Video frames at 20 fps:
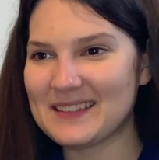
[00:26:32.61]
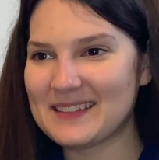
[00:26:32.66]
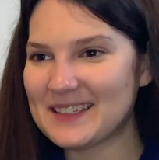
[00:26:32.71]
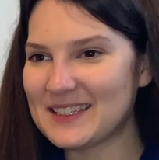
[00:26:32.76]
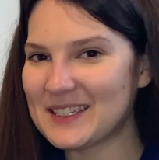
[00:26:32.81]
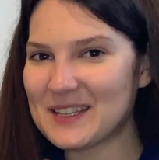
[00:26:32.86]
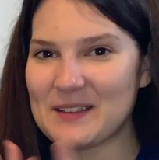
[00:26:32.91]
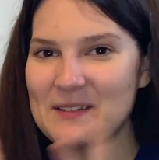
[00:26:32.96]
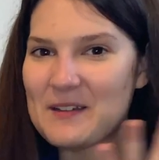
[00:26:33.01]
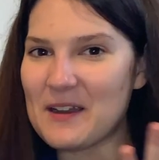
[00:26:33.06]

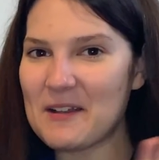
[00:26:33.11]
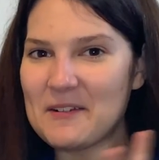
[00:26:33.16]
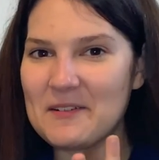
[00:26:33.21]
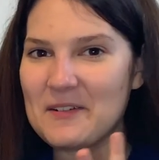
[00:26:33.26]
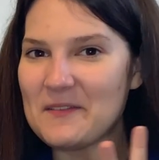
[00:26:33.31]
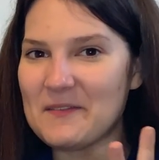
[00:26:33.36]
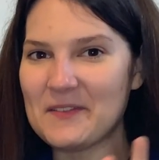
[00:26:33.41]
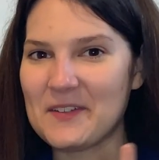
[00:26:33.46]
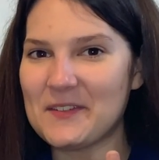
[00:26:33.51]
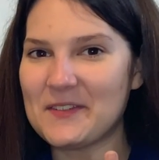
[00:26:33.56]

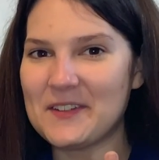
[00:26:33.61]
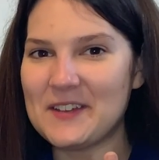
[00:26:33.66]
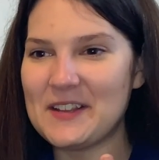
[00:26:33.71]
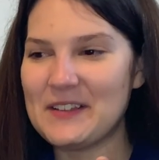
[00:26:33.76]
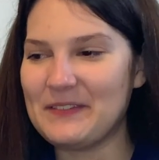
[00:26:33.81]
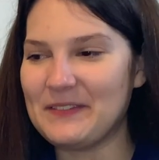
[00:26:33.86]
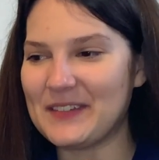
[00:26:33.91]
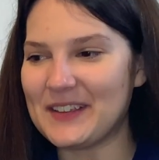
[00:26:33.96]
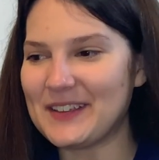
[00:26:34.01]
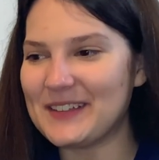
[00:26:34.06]
250
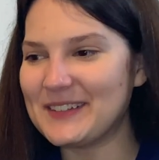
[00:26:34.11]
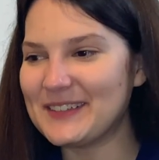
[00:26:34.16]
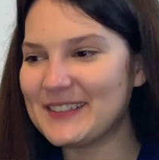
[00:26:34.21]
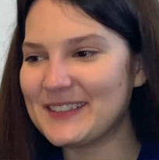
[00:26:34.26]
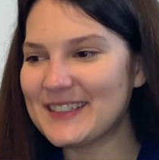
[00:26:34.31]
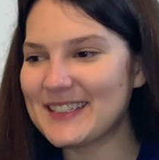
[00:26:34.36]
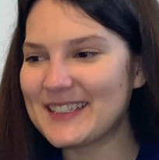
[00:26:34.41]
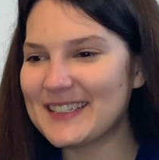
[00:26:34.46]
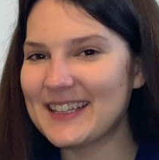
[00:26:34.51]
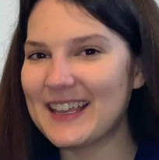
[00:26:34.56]

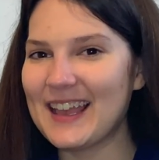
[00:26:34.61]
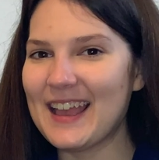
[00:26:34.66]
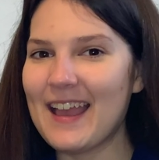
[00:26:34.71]
views.